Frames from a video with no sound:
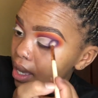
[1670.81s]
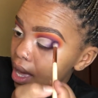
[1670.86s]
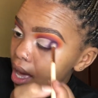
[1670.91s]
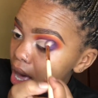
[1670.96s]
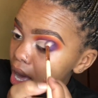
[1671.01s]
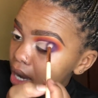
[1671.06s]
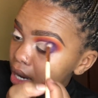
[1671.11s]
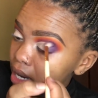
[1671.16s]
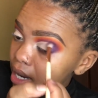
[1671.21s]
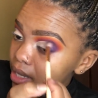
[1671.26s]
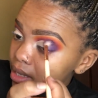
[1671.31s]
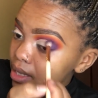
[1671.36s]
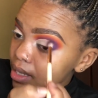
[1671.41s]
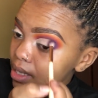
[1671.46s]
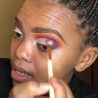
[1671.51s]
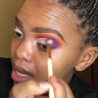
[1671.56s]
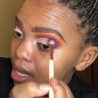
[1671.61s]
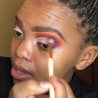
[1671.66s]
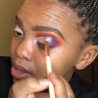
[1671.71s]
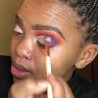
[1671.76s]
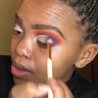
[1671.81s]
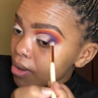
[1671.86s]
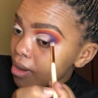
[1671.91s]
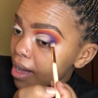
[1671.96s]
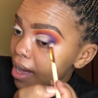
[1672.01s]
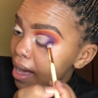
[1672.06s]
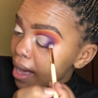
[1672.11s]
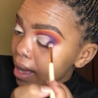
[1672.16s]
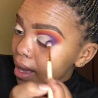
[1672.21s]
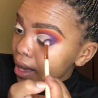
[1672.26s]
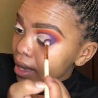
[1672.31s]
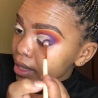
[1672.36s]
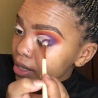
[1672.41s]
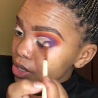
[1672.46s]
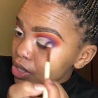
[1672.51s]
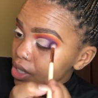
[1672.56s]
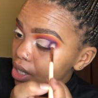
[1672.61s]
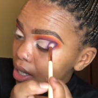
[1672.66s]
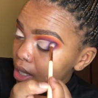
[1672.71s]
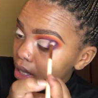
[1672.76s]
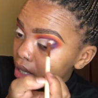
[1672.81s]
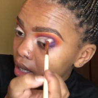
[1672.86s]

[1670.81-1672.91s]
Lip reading: anginasikhathi sokuganga nje.